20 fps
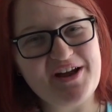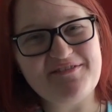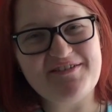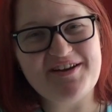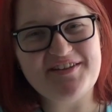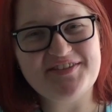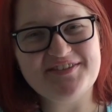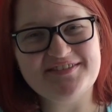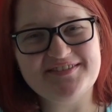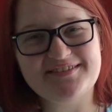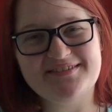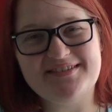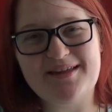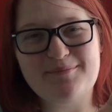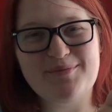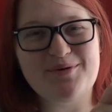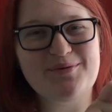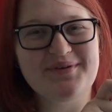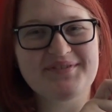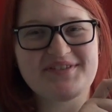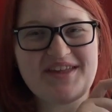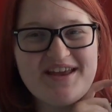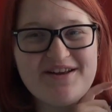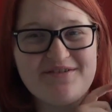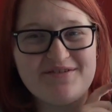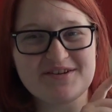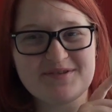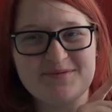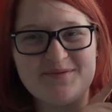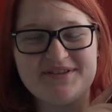I read this December was A
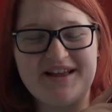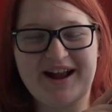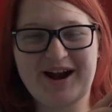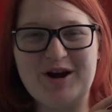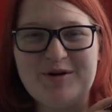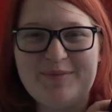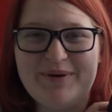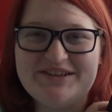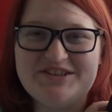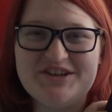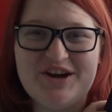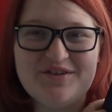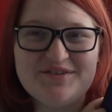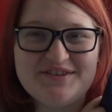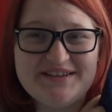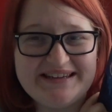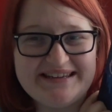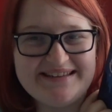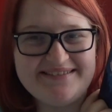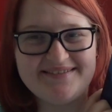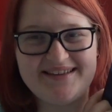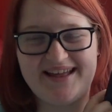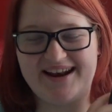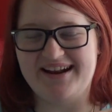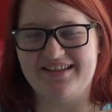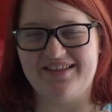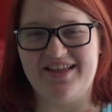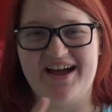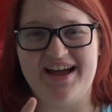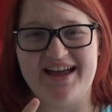Christmas Carol by Charles Dickens, and
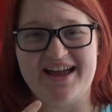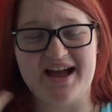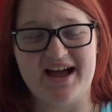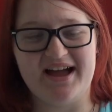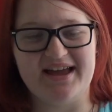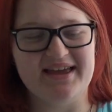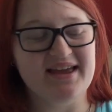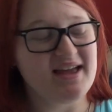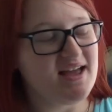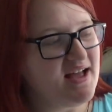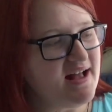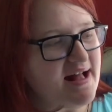I